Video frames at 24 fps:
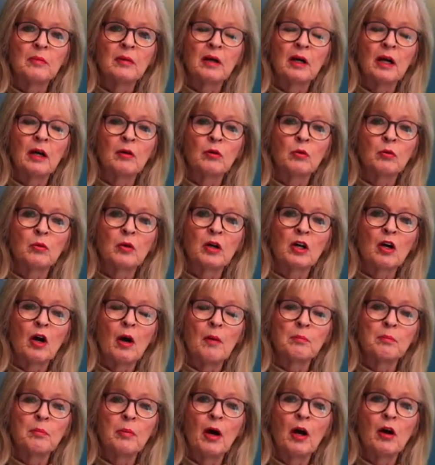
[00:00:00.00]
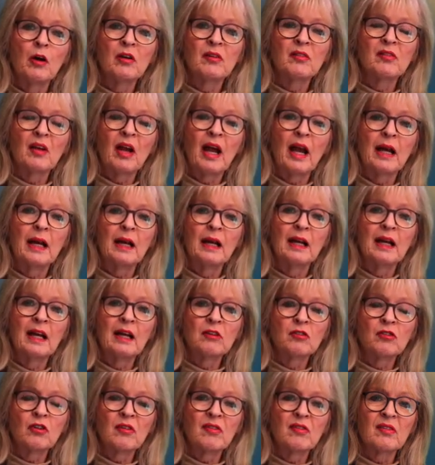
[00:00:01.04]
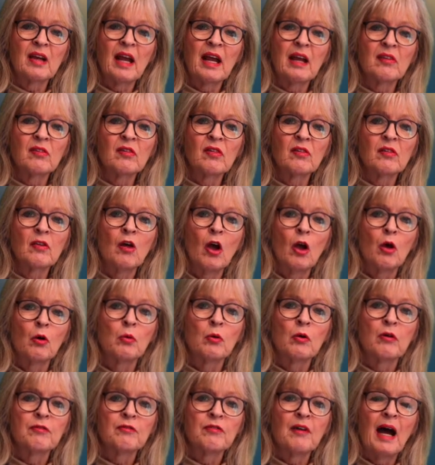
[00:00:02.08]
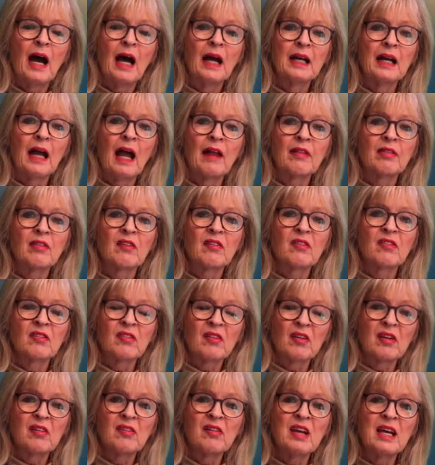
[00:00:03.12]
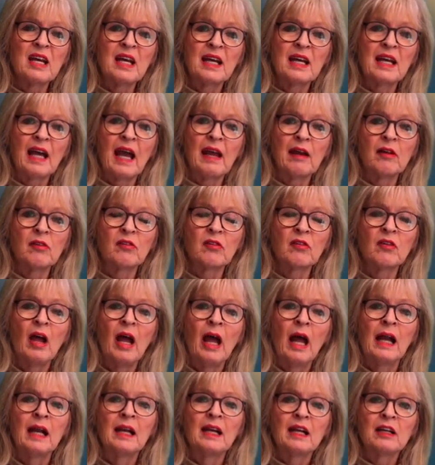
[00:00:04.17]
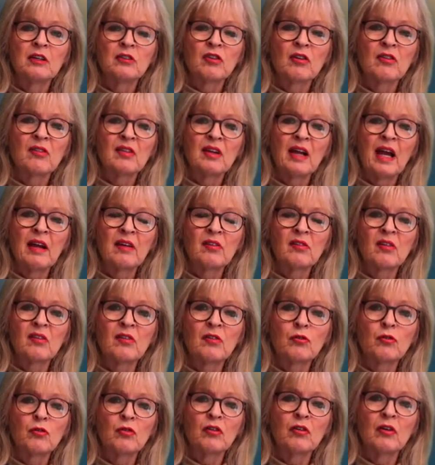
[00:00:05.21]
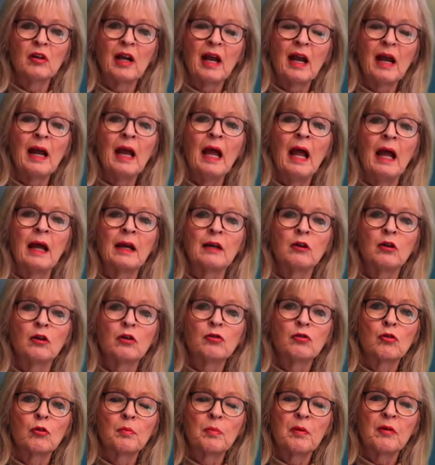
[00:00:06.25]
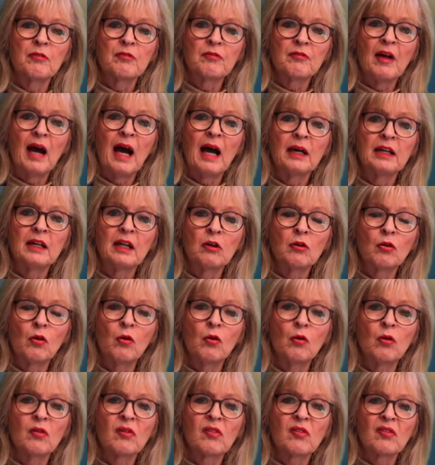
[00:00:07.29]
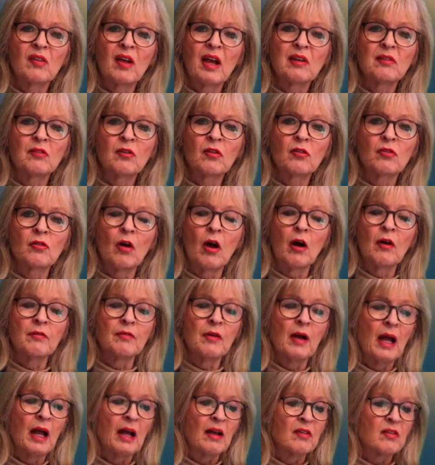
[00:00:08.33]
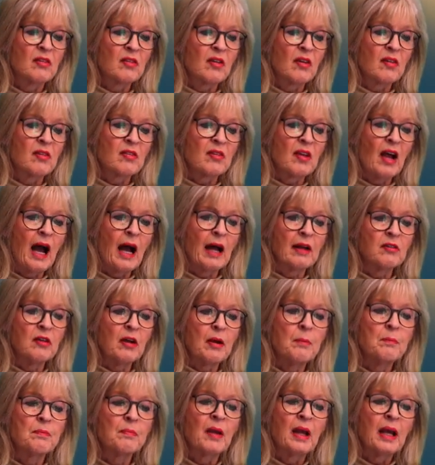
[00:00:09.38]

were composed and legislators were found at the city gates. Legislators today need to be found in all sectors of society.